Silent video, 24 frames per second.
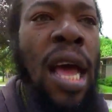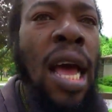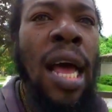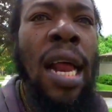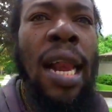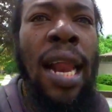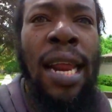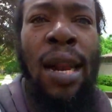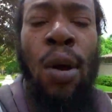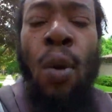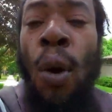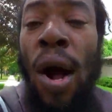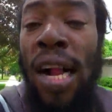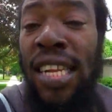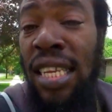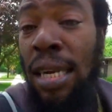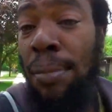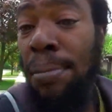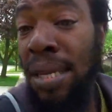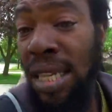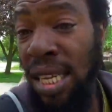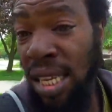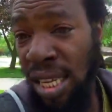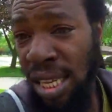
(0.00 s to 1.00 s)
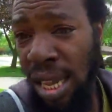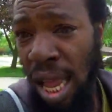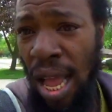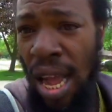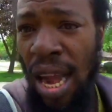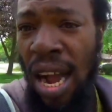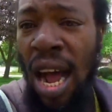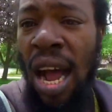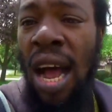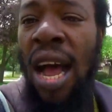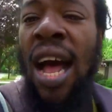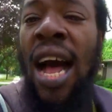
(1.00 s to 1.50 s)
Like the ones in
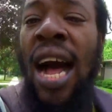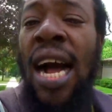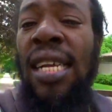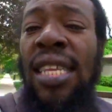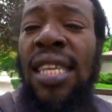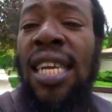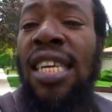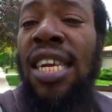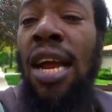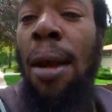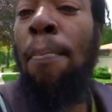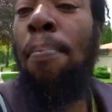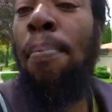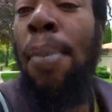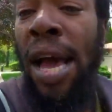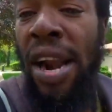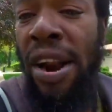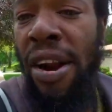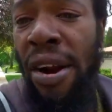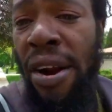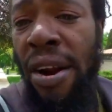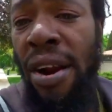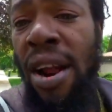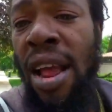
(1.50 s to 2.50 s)
Mississauga, I think they're better.